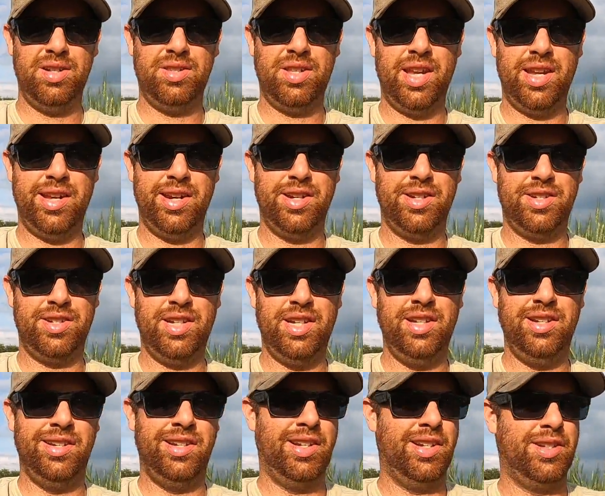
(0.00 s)
Just taking a
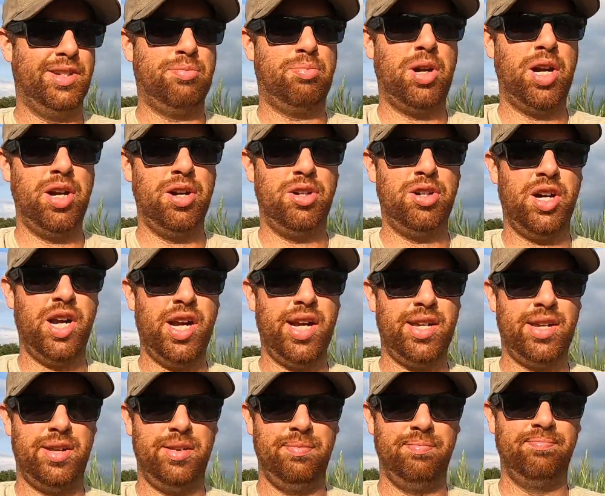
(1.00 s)
seat in a sprayer
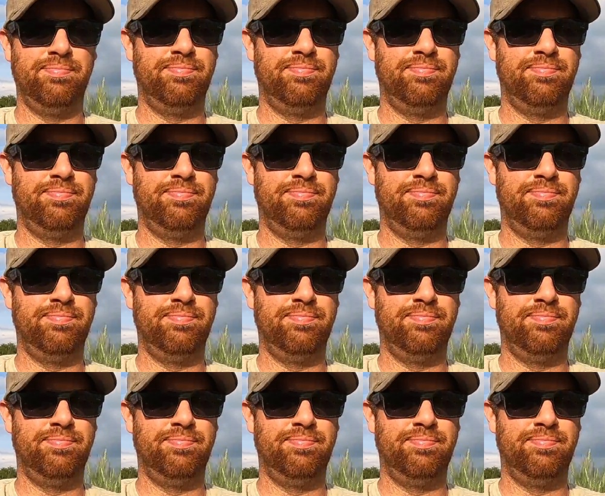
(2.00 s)
track.